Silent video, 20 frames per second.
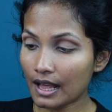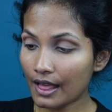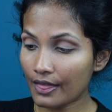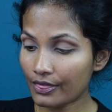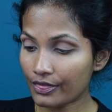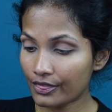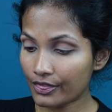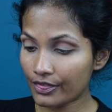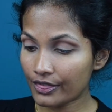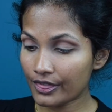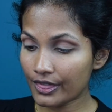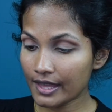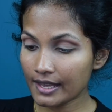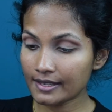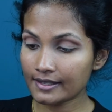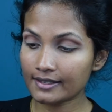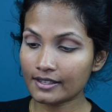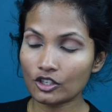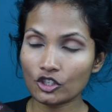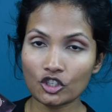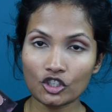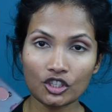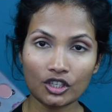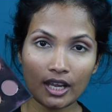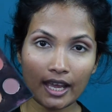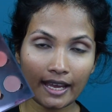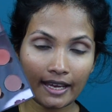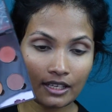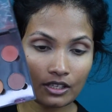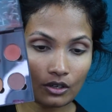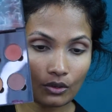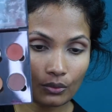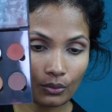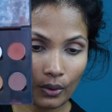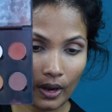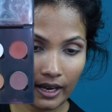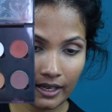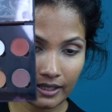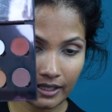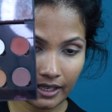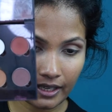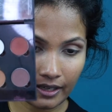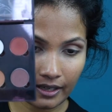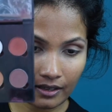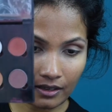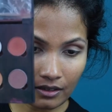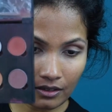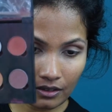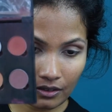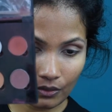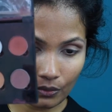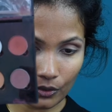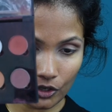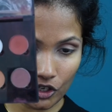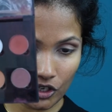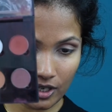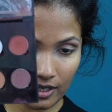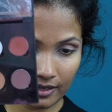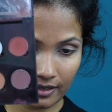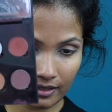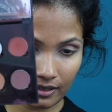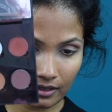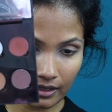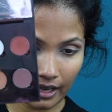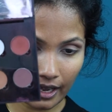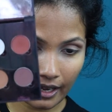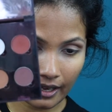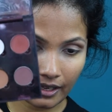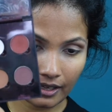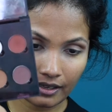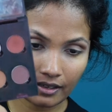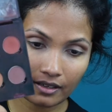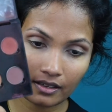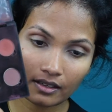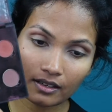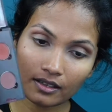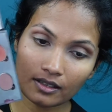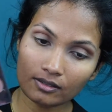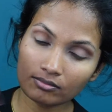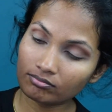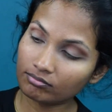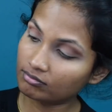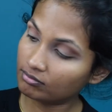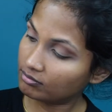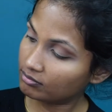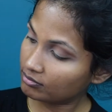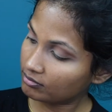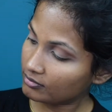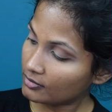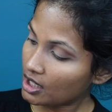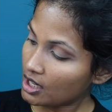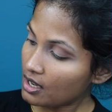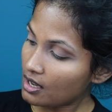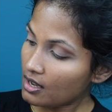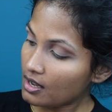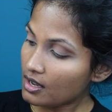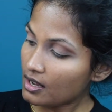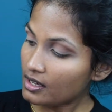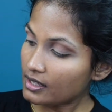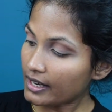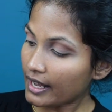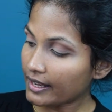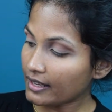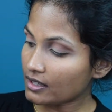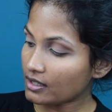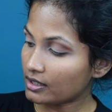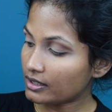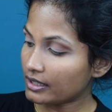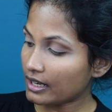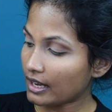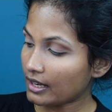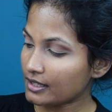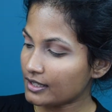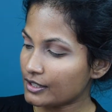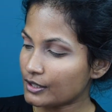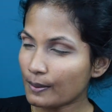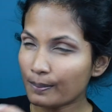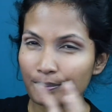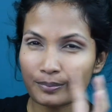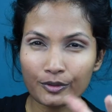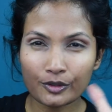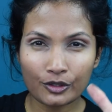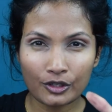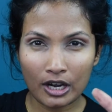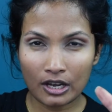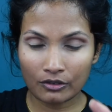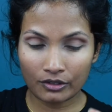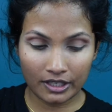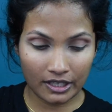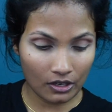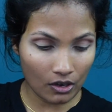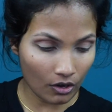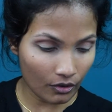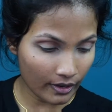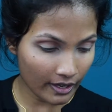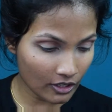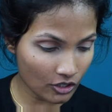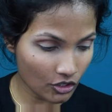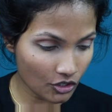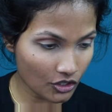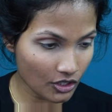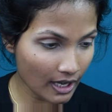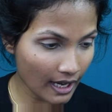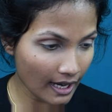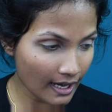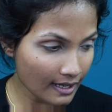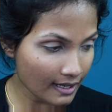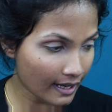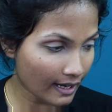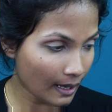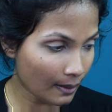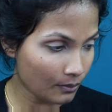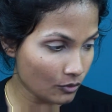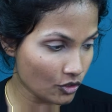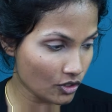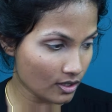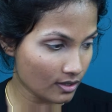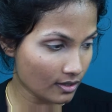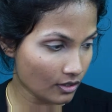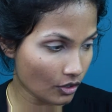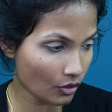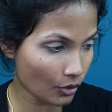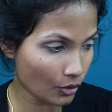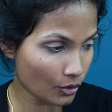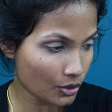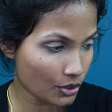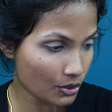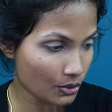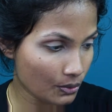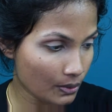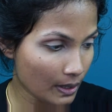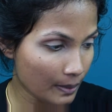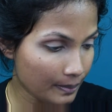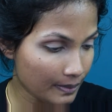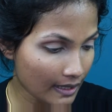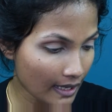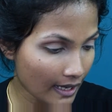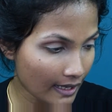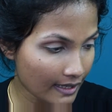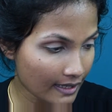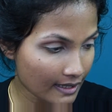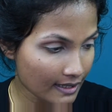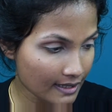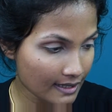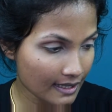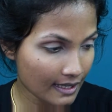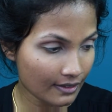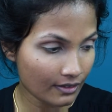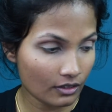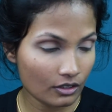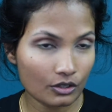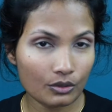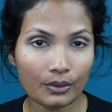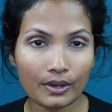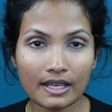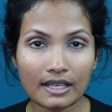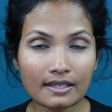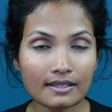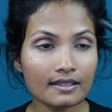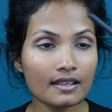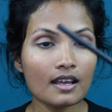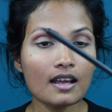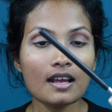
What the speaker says: this shade right here, which is like a nice browny orange shade, and I'm just going to apply it in the crease.